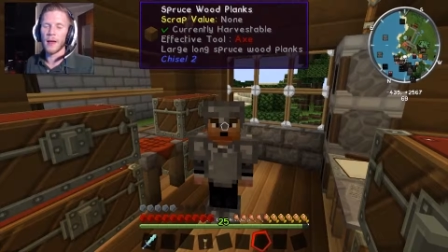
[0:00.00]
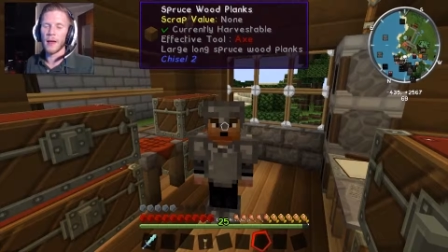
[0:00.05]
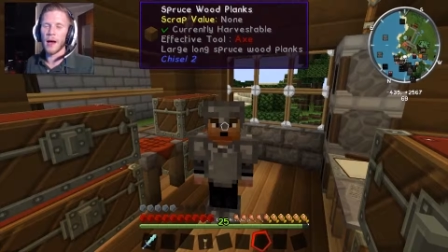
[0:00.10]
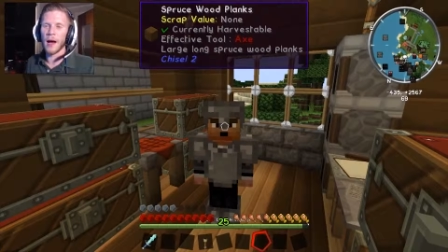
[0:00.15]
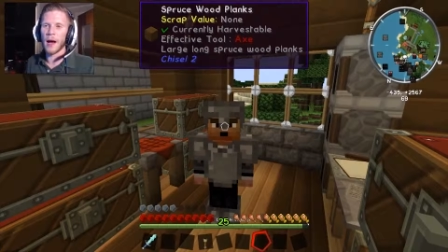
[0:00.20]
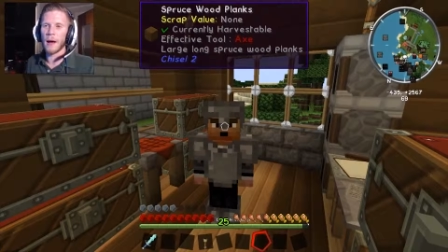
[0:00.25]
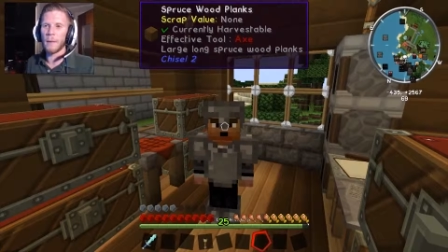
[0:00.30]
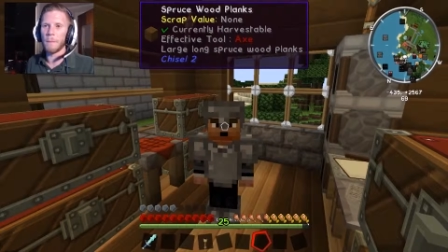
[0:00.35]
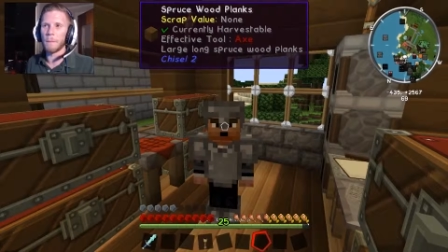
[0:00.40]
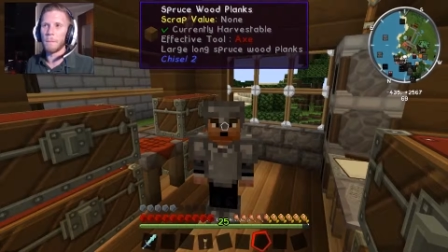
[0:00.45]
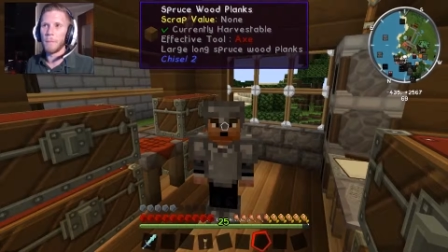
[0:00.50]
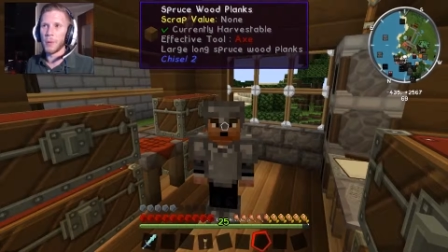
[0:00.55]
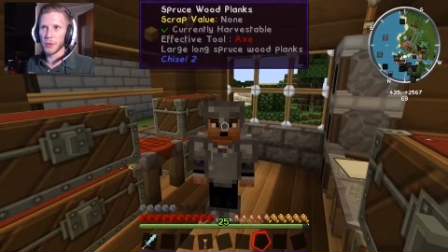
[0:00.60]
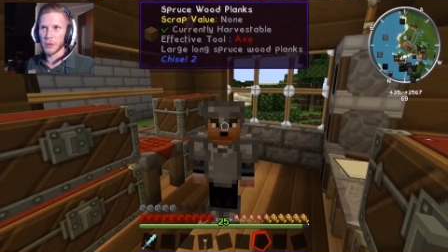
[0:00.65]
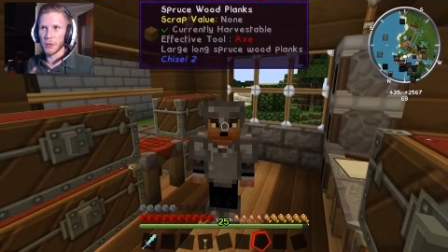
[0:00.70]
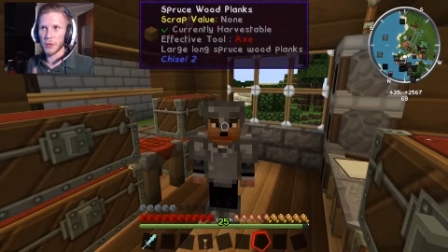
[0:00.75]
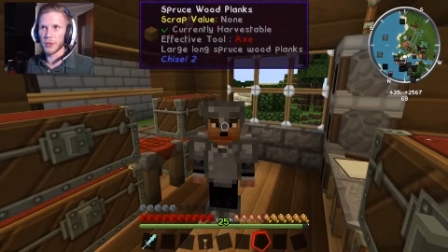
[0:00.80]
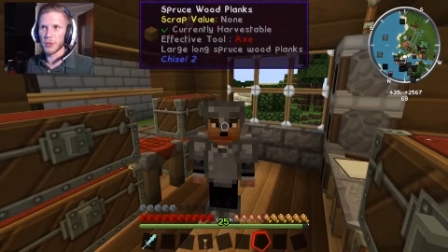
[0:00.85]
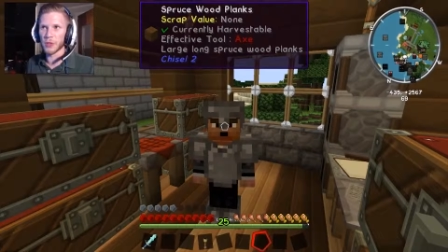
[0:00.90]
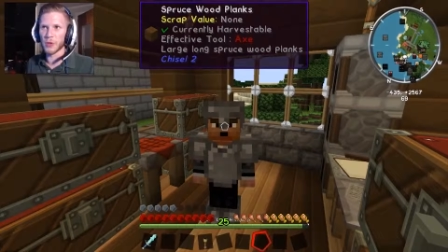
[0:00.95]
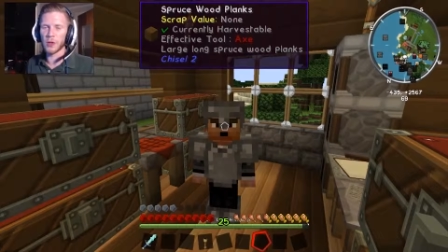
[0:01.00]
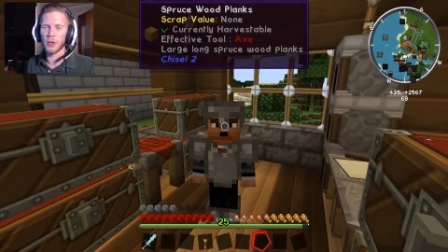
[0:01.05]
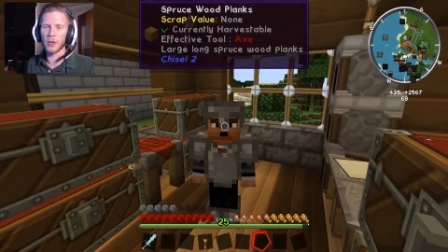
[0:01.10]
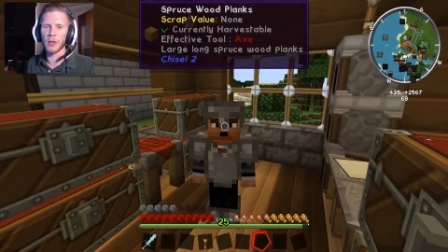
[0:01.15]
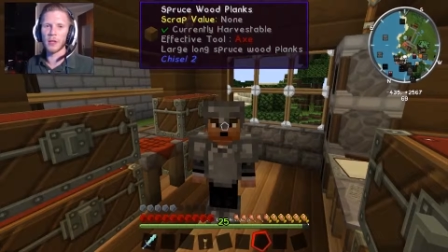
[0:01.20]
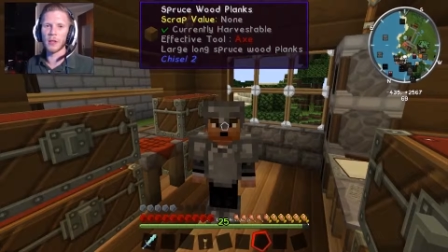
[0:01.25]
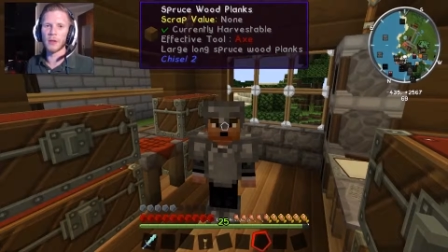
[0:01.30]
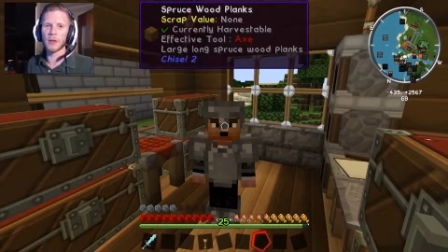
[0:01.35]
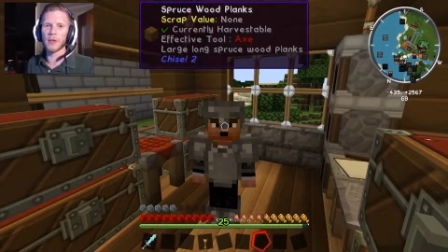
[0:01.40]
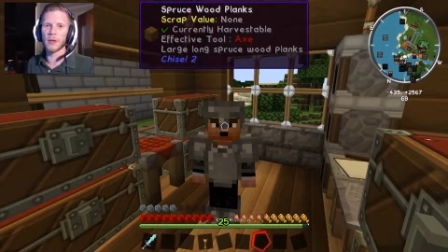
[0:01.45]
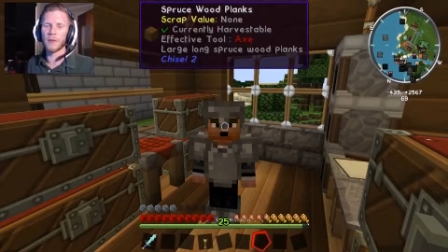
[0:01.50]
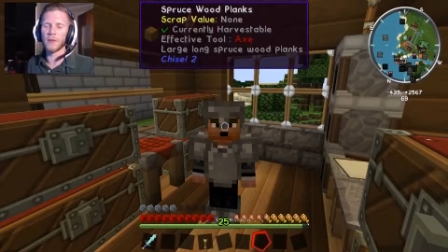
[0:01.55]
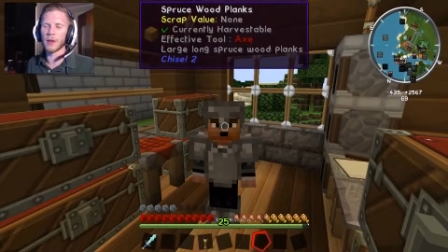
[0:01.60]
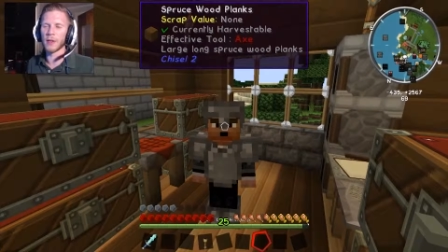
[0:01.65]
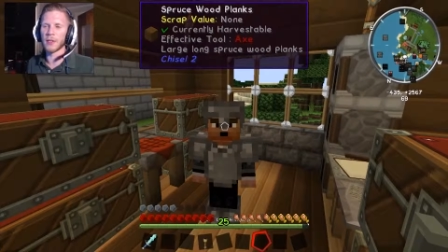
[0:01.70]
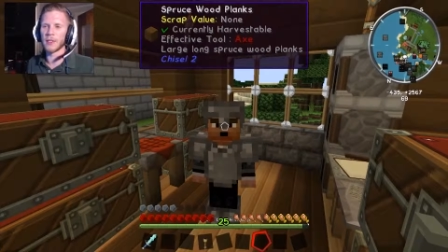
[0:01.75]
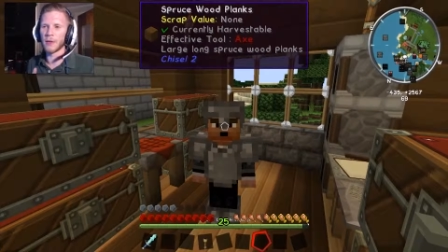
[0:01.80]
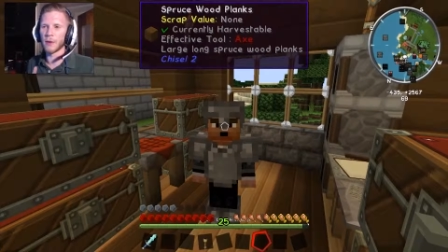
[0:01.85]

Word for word: Um, buildings are going to look a little different because